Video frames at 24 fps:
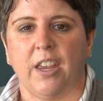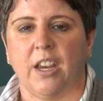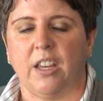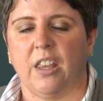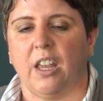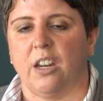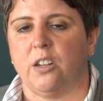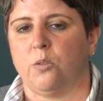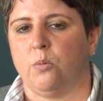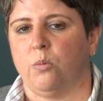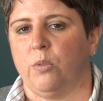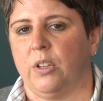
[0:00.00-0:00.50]
thing
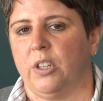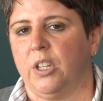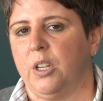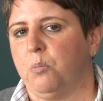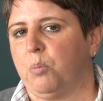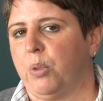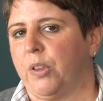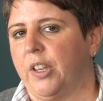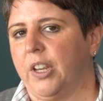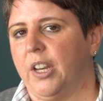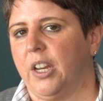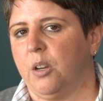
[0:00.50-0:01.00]
that's really
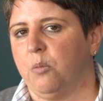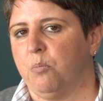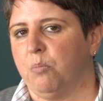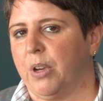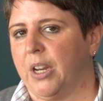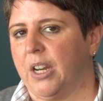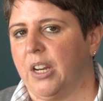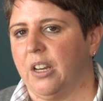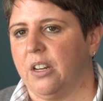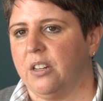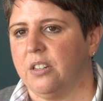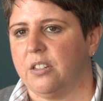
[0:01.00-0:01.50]
playing
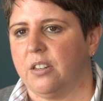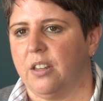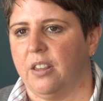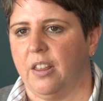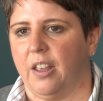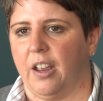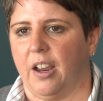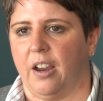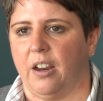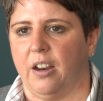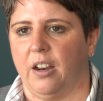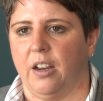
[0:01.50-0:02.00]
big into
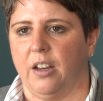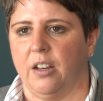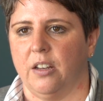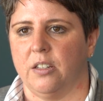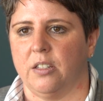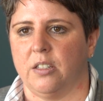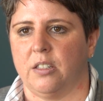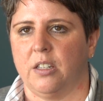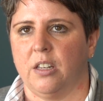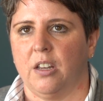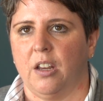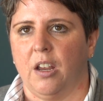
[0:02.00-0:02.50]
that
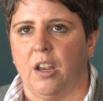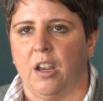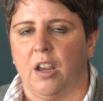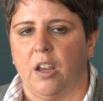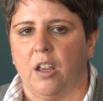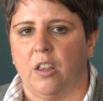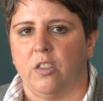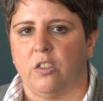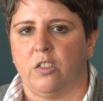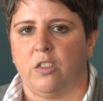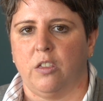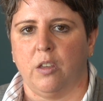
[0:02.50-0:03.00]
is
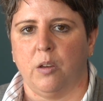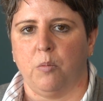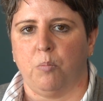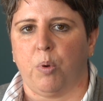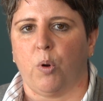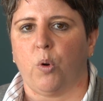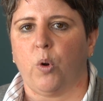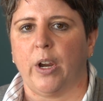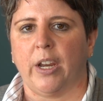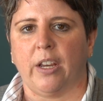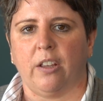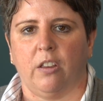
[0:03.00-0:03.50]
the
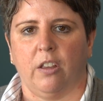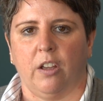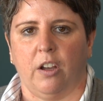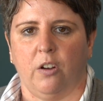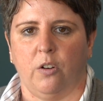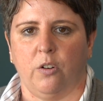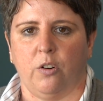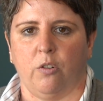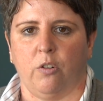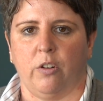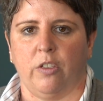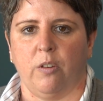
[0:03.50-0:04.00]
point
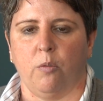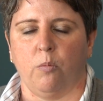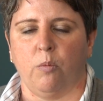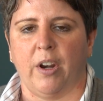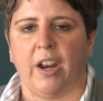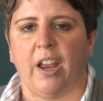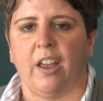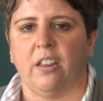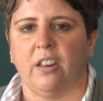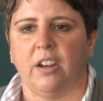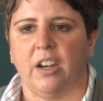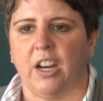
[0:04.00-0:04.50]
cloud or the
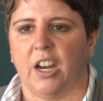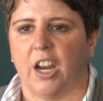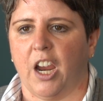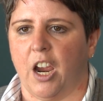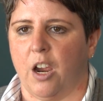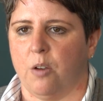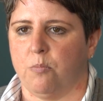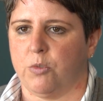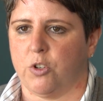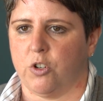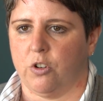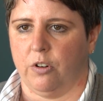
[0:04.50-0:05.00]
reality
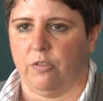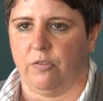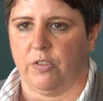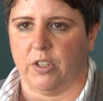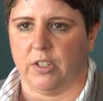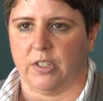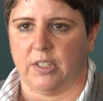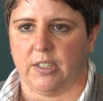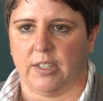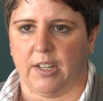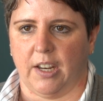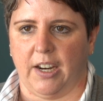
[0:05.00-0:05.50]
capture of
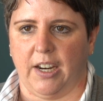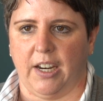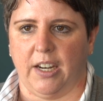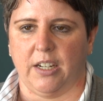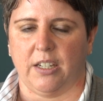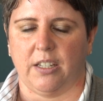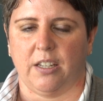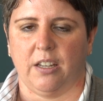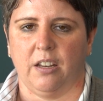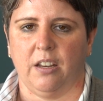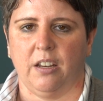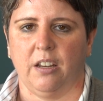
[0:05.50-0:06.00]
the
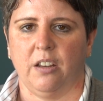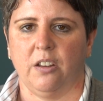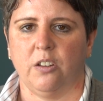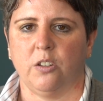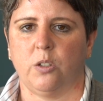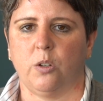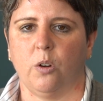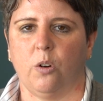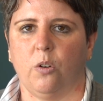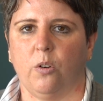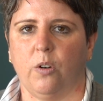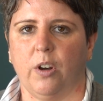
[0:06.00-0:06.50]
site.
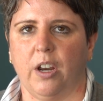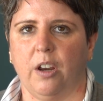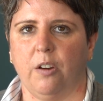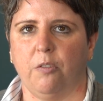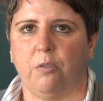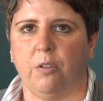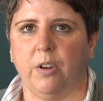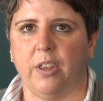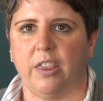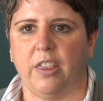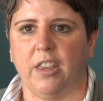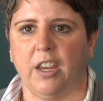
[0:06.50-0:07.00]
So
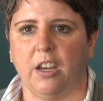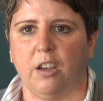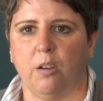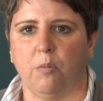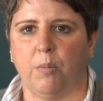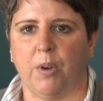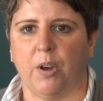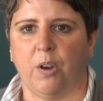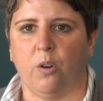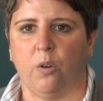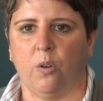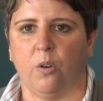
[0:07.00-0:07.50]
if we think
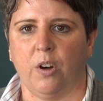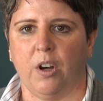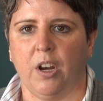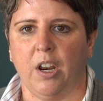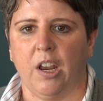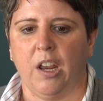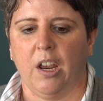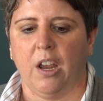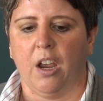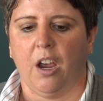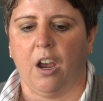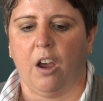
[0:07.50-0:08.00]
about
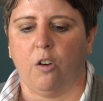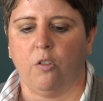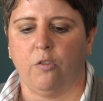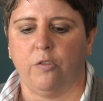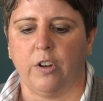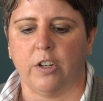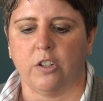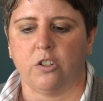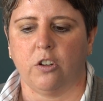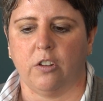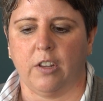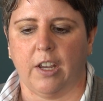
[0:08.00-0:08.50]
how
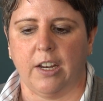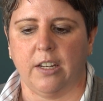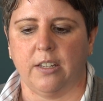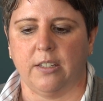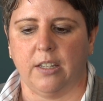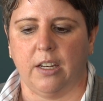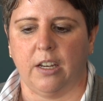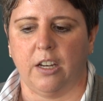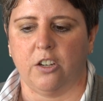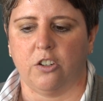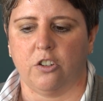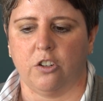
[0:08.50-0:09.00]

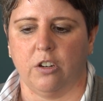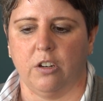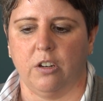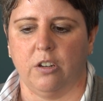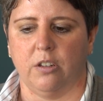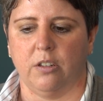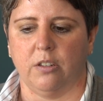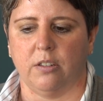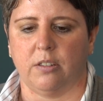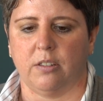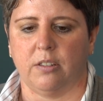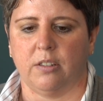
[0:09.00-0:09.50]

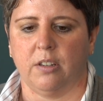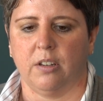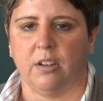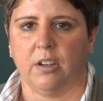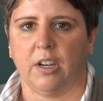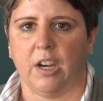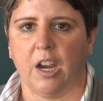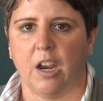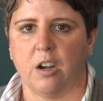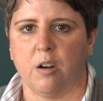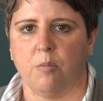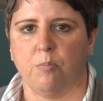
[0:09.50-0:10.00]
visualizations
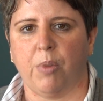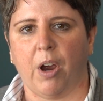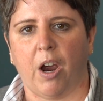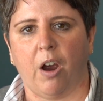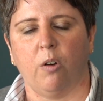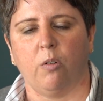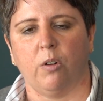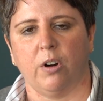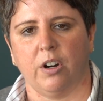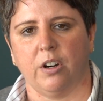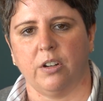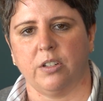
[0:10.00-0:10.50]
can
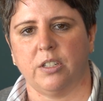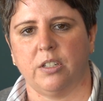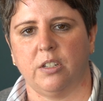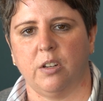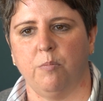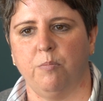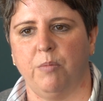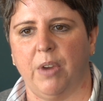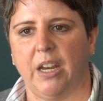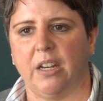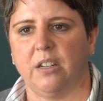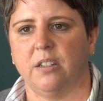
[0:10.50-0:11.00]
empower us
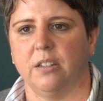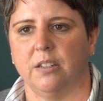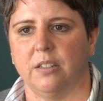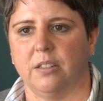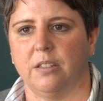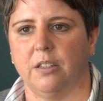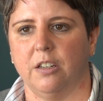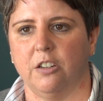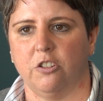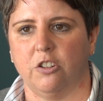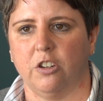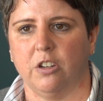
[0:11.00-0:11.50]
to make
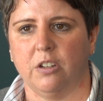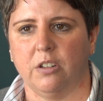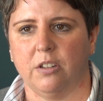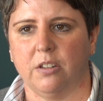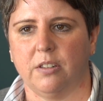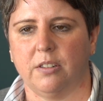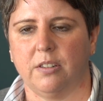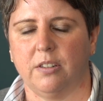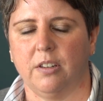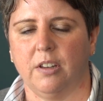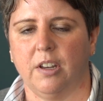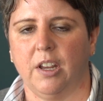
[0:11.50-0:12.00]

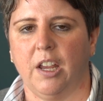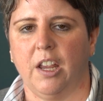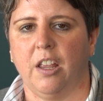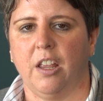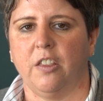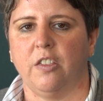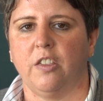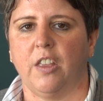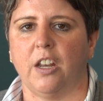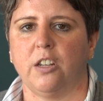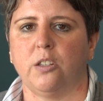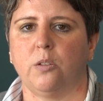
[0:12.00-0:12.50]
decisions,
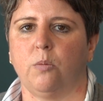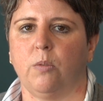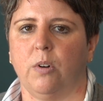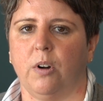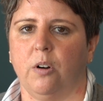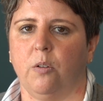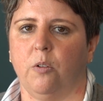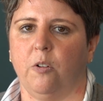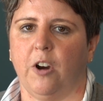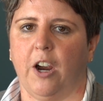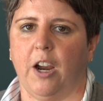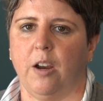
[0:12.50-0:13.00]
that's
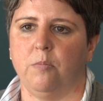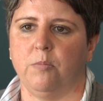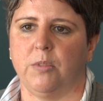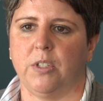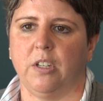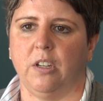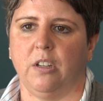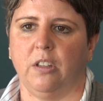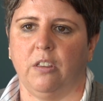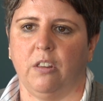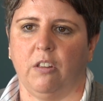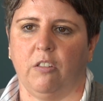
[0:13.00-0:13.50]
where I'm
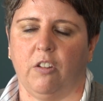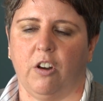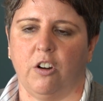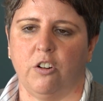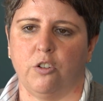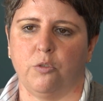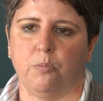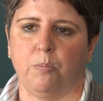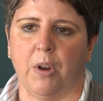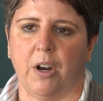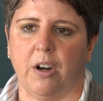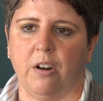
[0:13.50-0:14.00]
seeing the
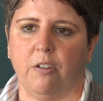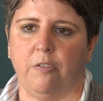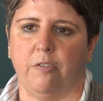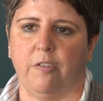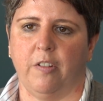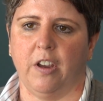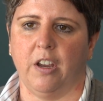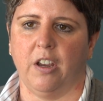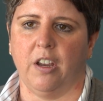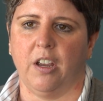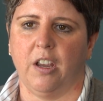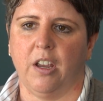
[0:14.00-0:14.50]
large
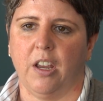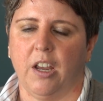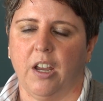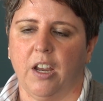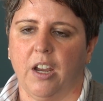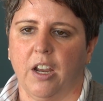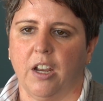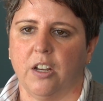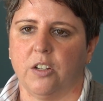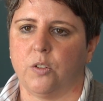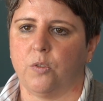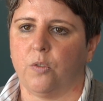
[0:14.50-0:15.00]
benefit
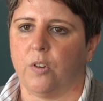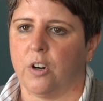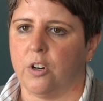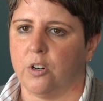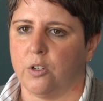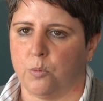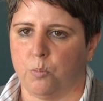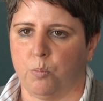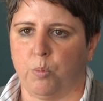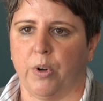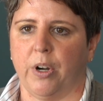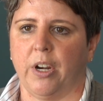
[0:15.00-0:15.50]
as far
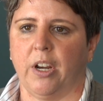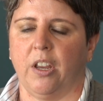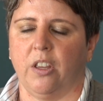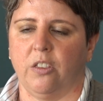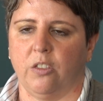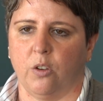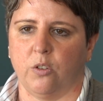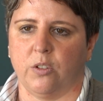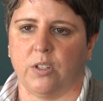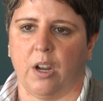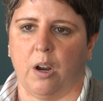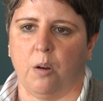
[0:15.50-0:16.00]
as bringing
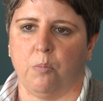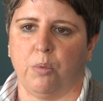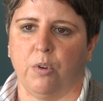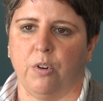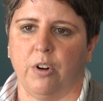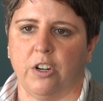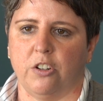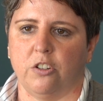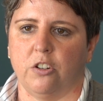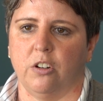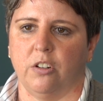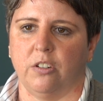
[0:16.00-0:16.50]
those
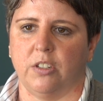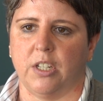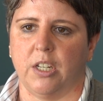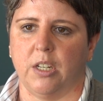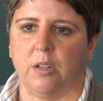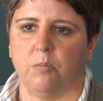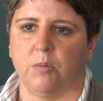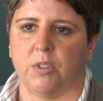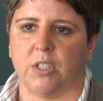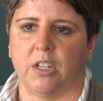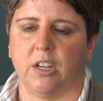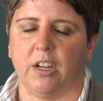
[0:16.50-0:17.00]
operational
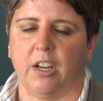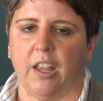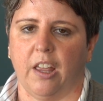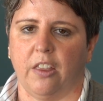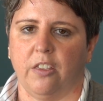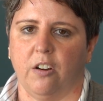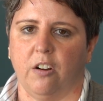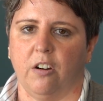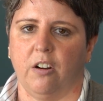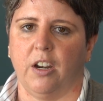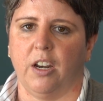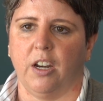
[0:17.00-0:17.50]
teams
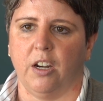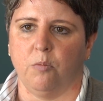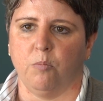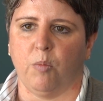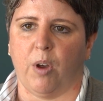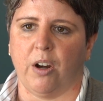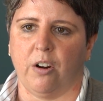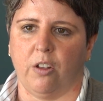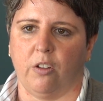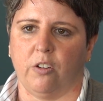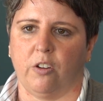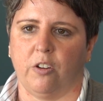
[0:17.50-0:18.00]
together in
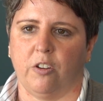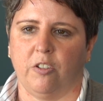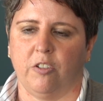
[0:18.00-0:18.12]
model